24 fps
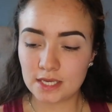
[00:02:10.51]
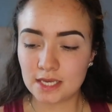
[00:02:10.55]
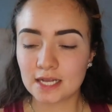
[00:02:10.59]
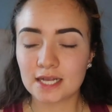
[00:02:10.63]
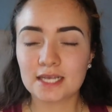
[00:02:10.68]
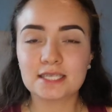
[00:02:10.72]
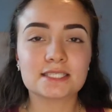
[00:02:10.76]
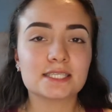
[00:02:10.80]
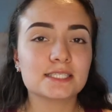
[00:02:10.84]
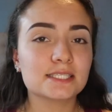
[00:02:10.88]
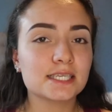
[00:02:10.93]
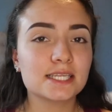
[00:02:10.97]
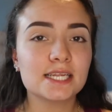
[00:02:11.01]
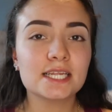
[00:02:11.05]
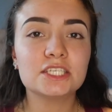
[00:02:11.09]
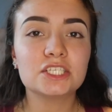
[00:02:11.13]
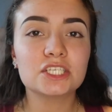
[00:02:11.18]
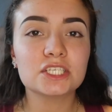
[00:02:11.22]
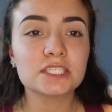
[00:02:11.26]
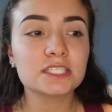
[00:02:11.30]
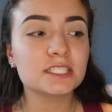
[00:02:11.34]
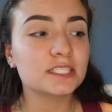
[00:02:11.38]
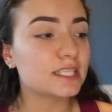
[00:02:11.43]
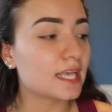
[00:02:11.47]
because isn't it
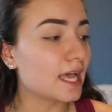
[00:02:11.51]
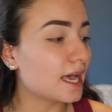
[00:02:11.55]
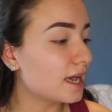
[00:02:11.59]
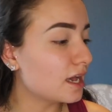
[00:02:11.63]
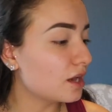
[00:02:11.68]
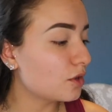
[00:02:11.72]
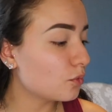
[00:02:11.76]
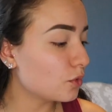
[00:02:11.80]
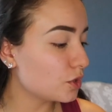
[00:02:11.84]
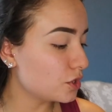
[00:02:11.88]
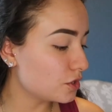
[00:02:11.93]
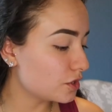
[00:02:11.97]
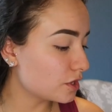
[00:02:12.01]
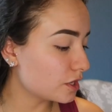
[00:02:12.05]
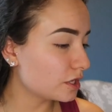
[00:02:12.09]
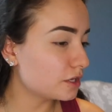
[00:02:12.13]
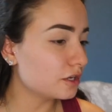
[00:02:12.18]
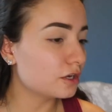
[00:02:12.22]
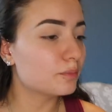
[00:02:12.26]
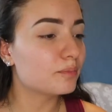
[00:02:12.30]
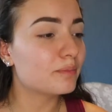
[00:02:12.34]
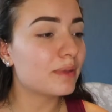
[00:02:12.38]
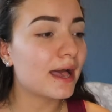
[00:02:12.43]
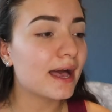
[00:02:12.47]
just sad when you get
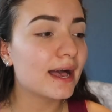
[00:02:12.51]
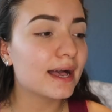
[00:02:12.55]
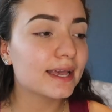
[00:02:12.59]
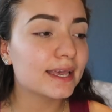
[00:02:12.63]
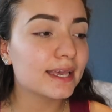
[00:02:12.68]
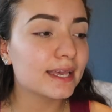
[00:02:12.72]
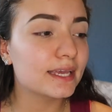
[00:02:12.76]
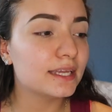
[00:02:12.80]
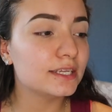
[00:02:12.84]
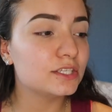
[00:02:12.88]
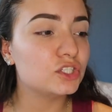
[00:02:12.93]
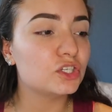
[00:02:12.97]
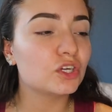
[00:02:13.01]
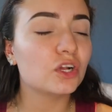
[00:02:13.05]
your package,